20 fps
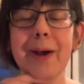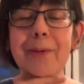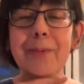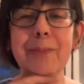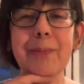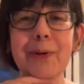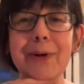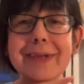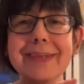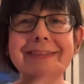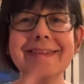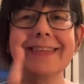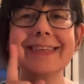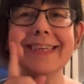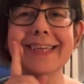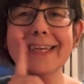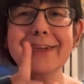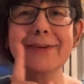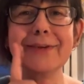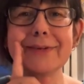boys and
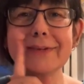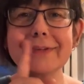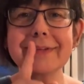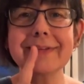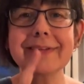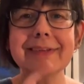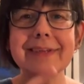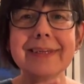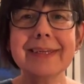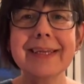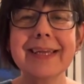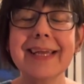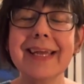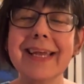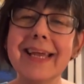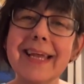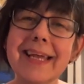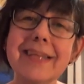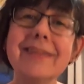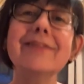girls,
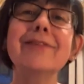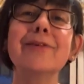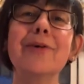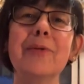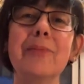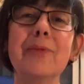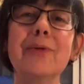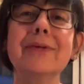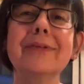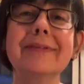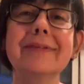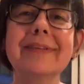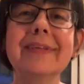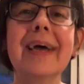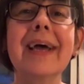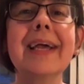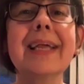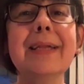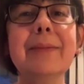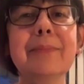it's almost
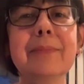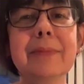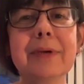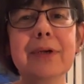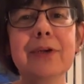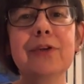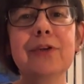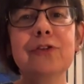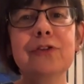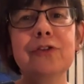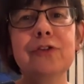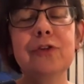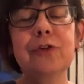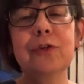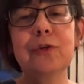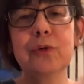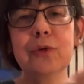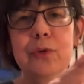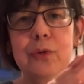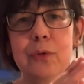time to go
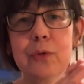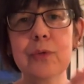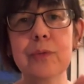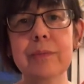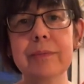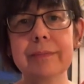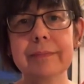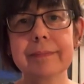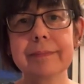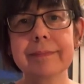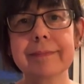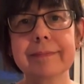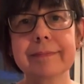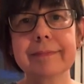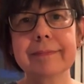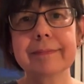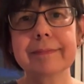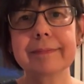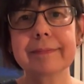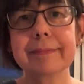home.
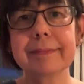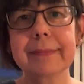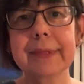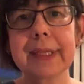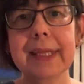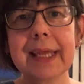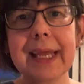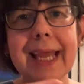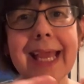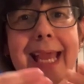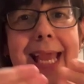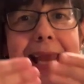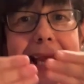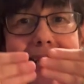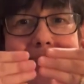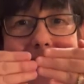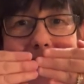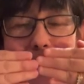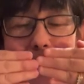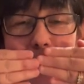
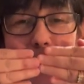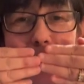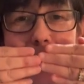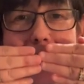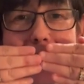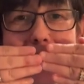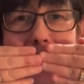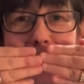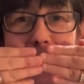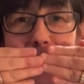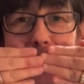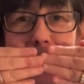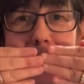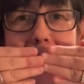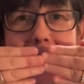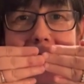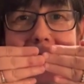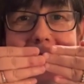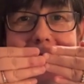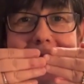Keep wearing your
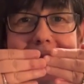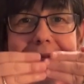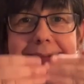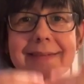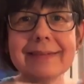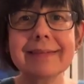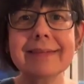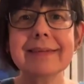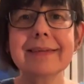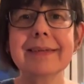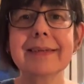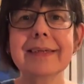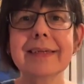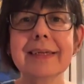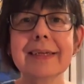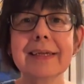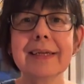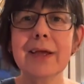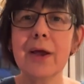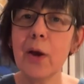masks,
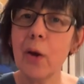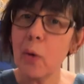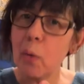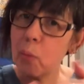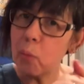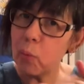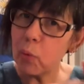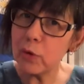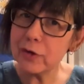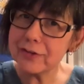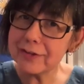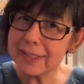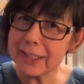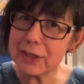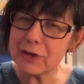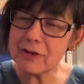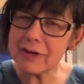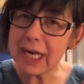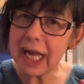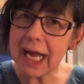washing your
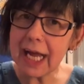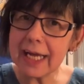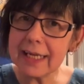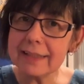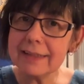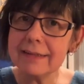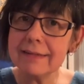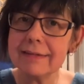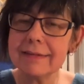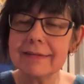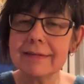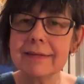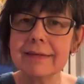hands,